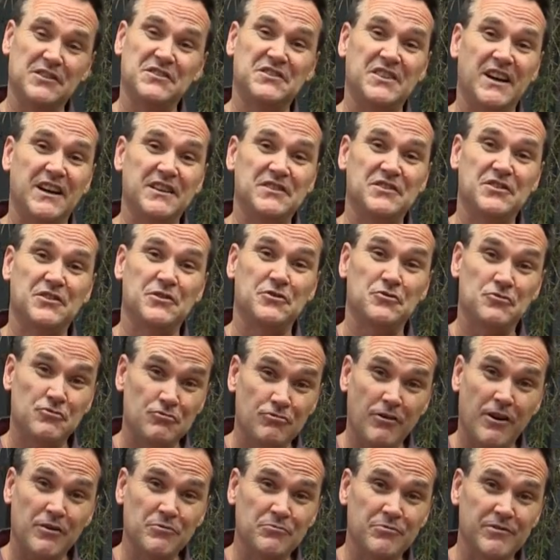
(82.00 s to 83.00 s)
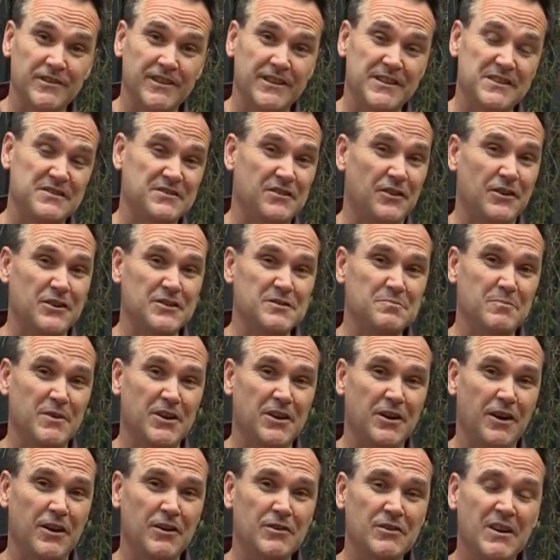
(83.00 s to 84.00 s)
contains controlled release
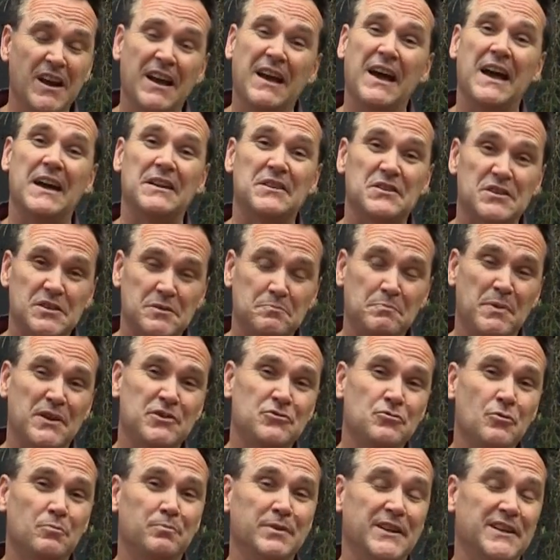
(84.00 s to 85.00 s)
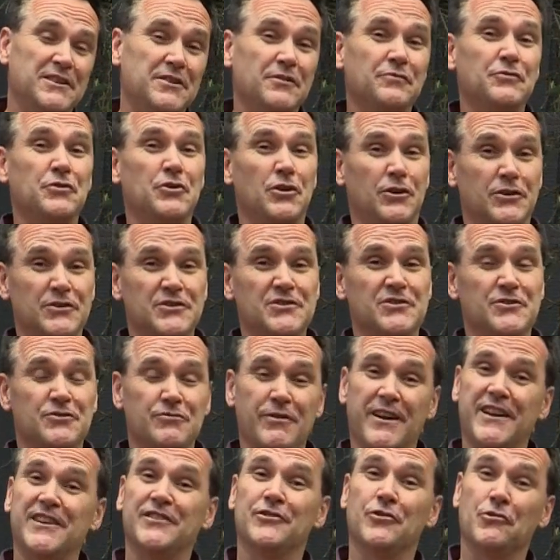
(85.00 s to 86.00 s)
Osmocote and a special blend of
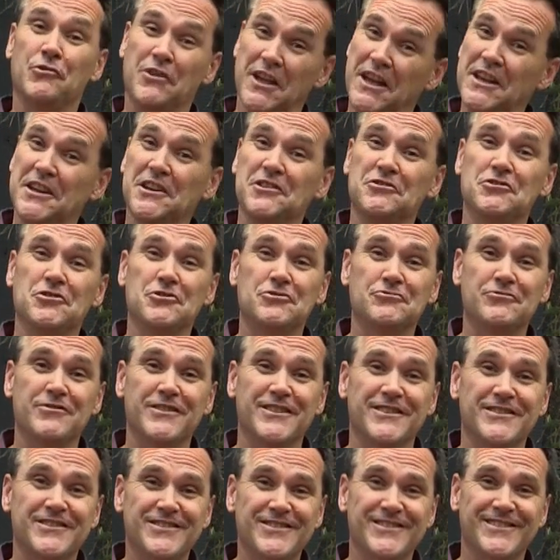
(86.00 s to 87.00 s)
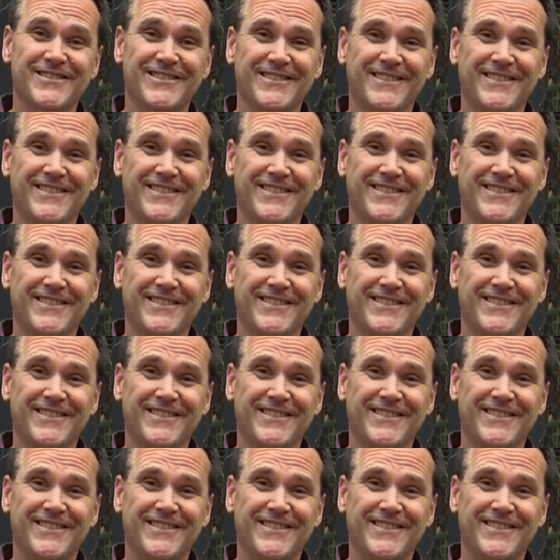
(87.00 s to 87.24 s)
concentrated organic nutrients,